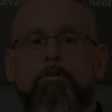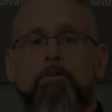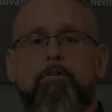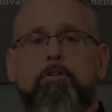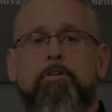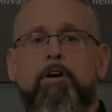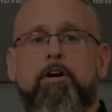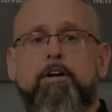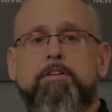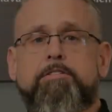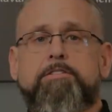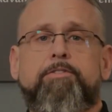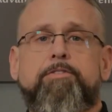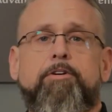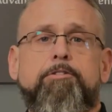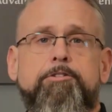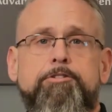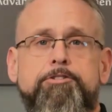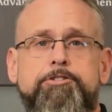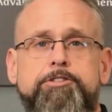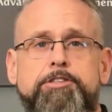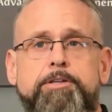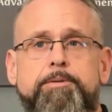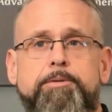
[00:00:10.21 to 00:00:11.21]
total cost of
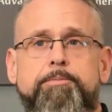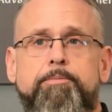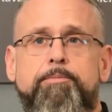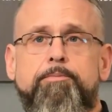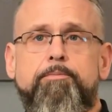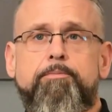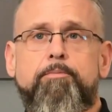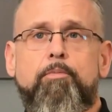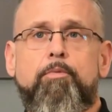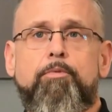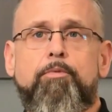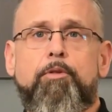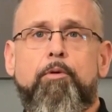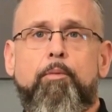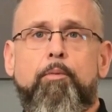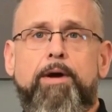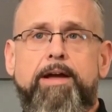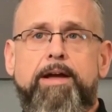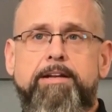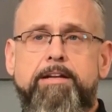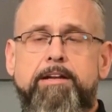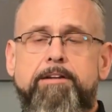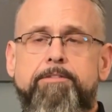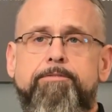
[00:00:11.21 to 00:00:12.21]
ownership, the way
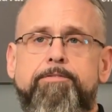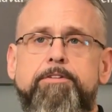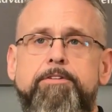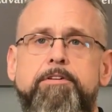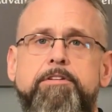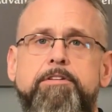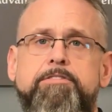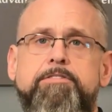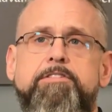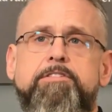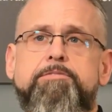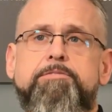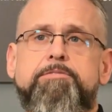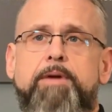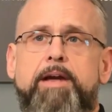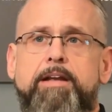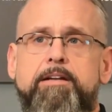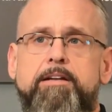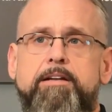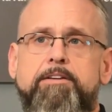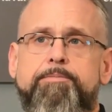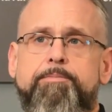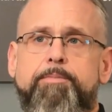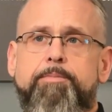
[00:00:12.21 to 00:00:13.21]
it influences
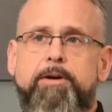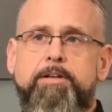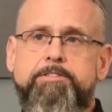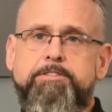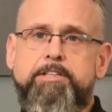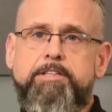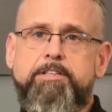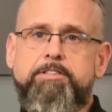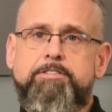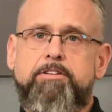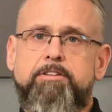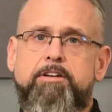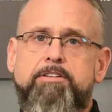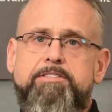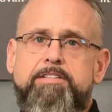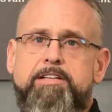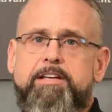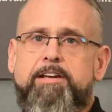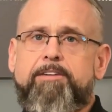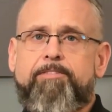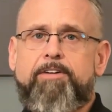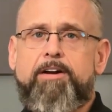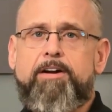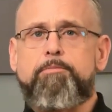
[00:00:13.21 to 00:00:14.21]
maintenance budgeting. So,
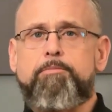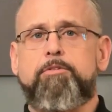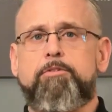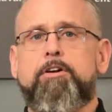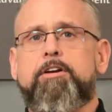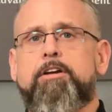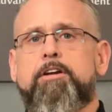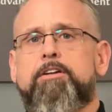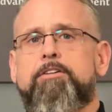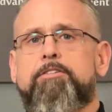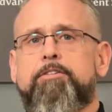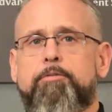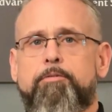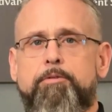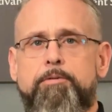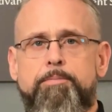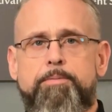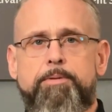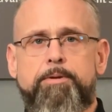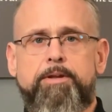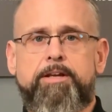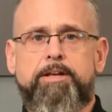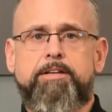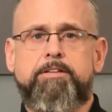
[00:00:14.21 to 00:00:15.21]
if I'm looking to
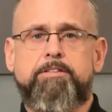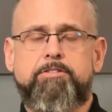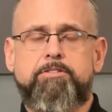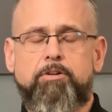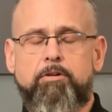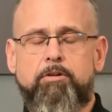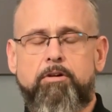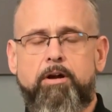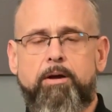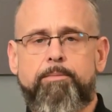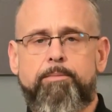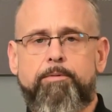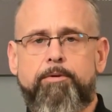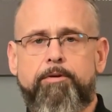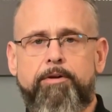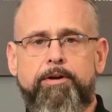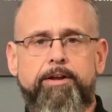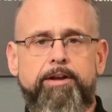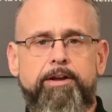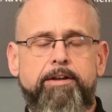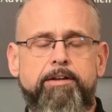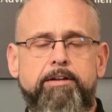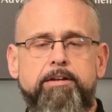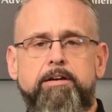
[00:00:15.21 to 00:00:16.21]
replace or
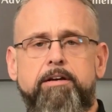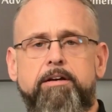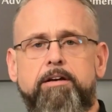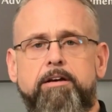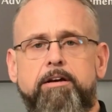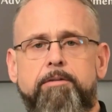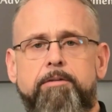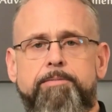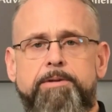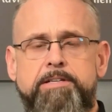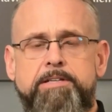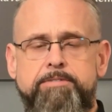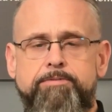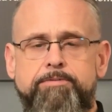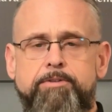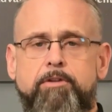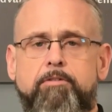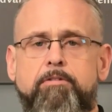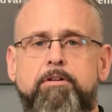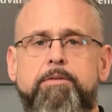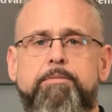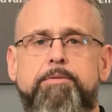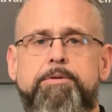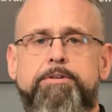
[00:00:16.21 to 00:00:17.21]
upgrade a piece of
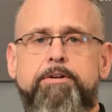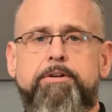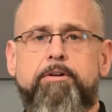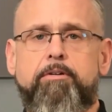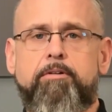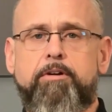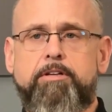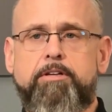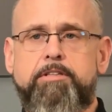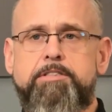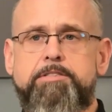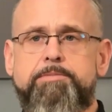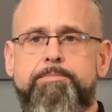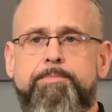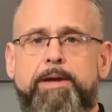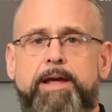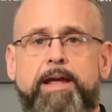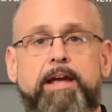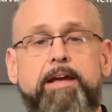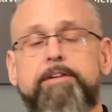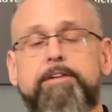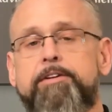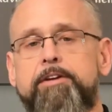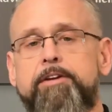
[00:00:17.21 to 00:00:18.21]
equipment or
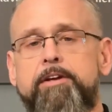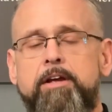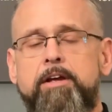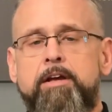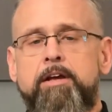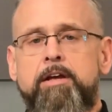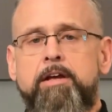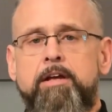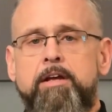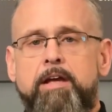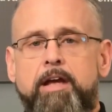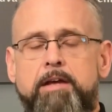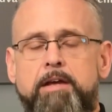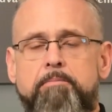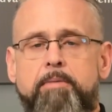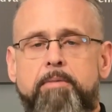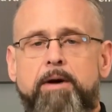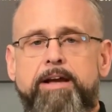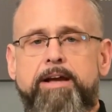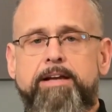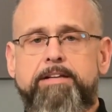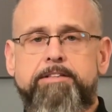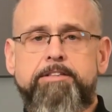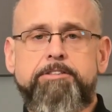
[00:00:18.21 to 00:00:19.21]
expand and buy
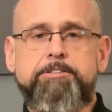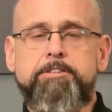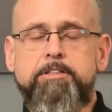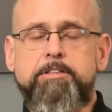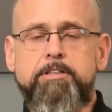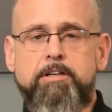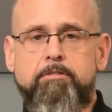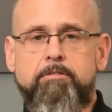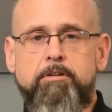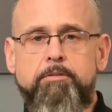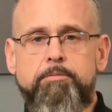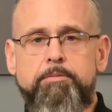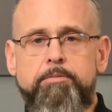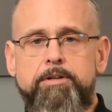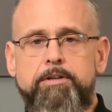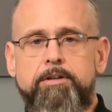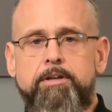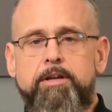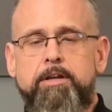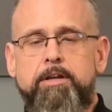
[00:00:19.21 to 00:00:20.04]
additional equipment,